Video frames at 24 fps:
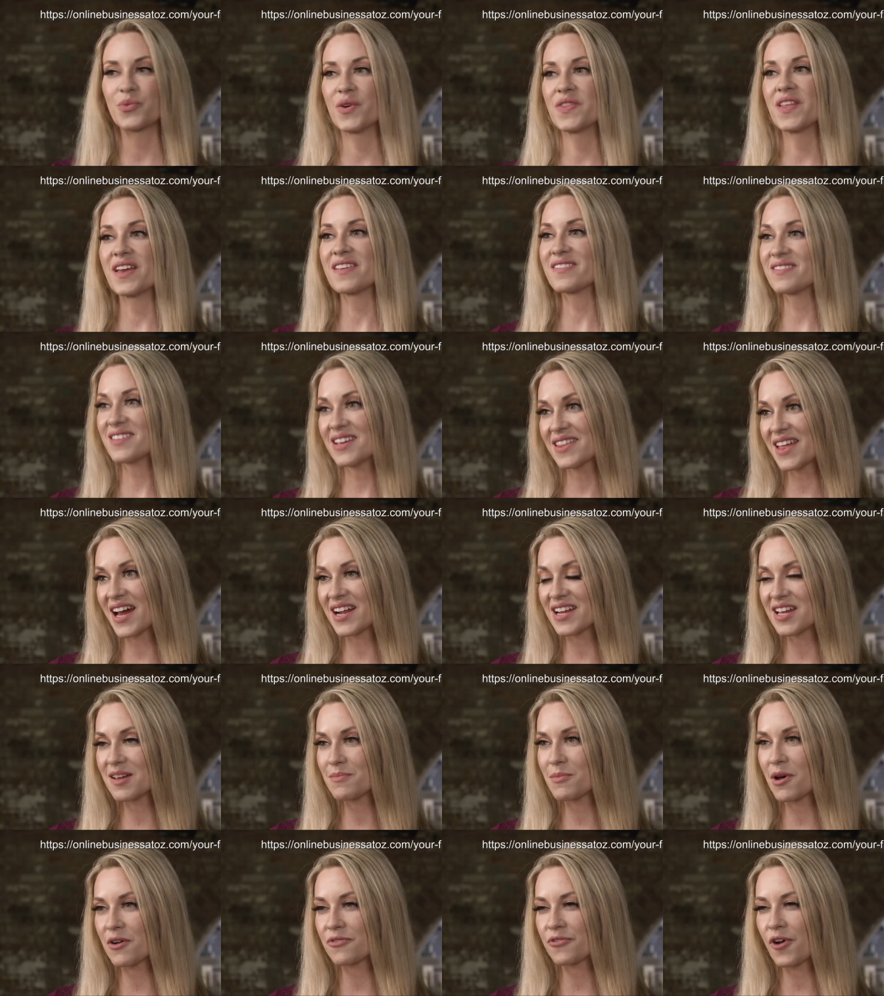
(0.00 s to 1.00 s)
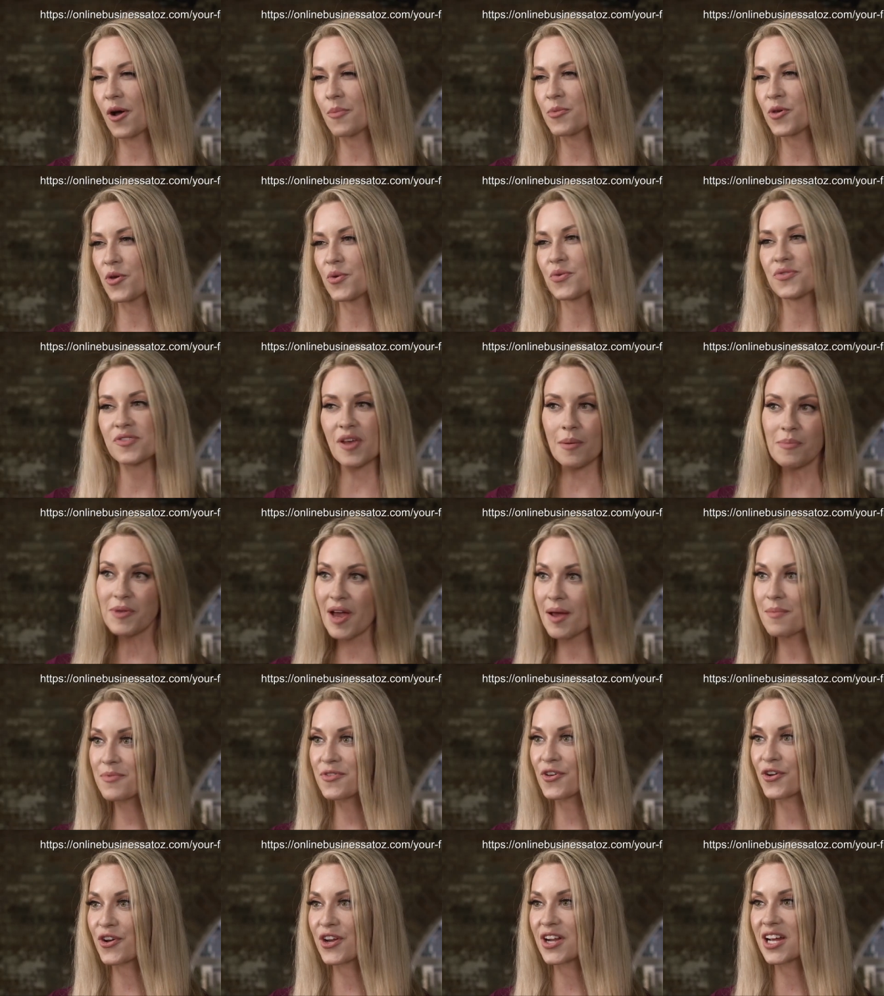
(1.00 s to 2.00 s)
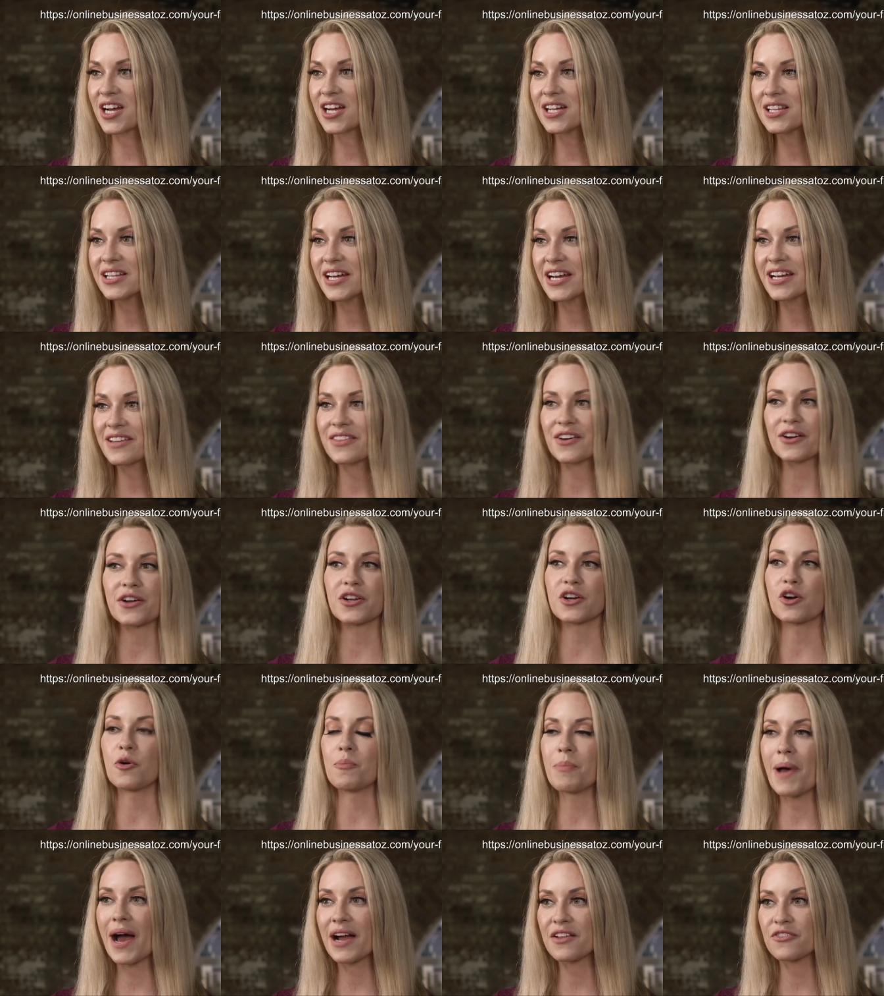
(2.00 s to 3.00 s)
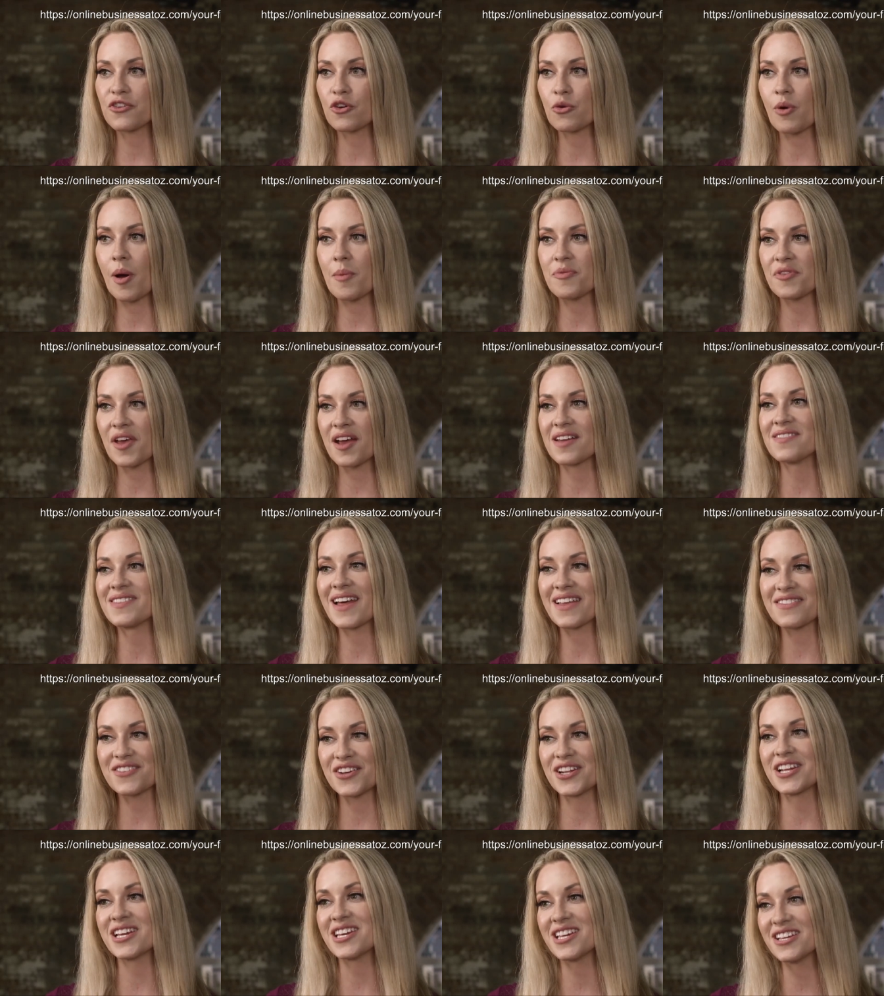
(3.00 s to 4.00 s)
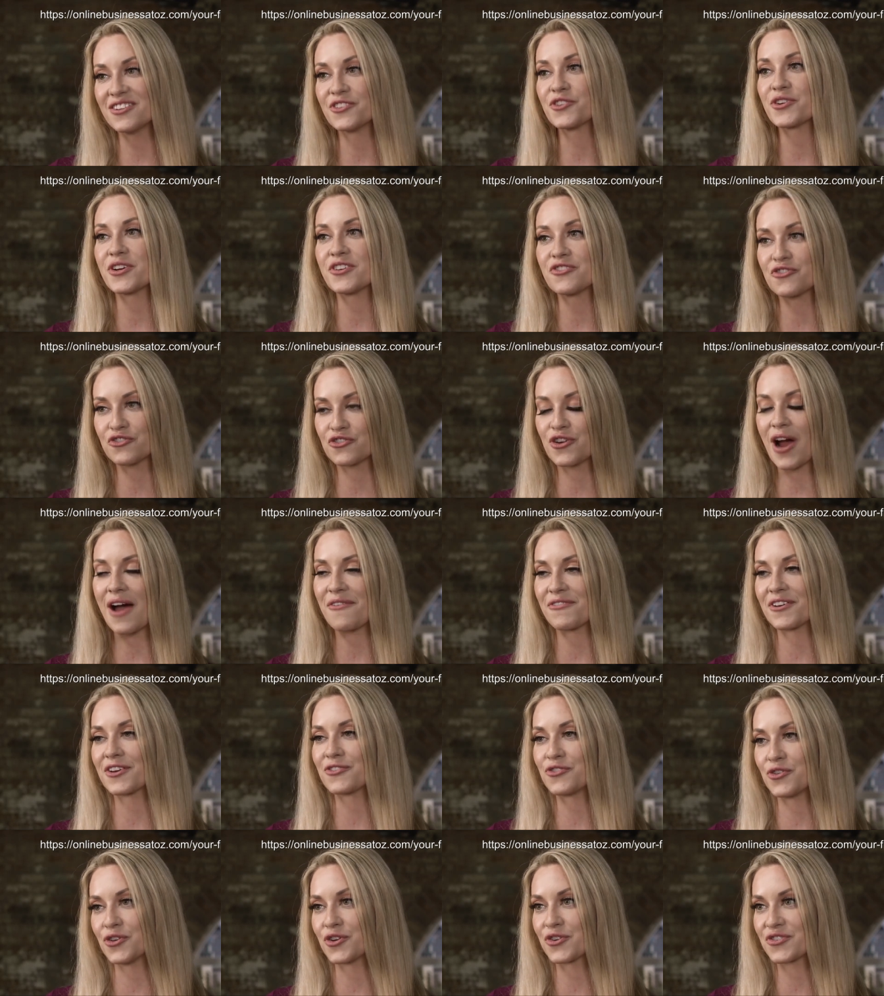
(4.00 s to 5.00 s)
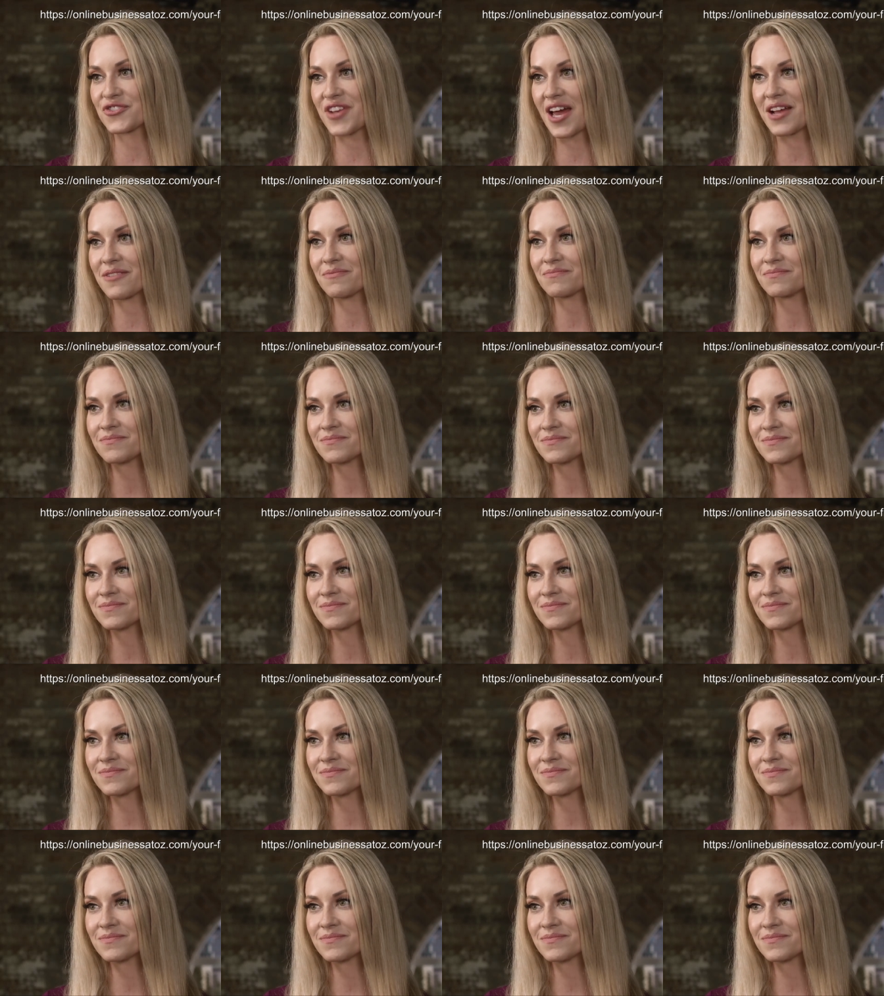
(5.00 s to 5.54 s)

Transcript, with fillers: When they see that email from you, sometimes they're gonna click, they're gonna go back to your website and that's gonna increase traffic to your site.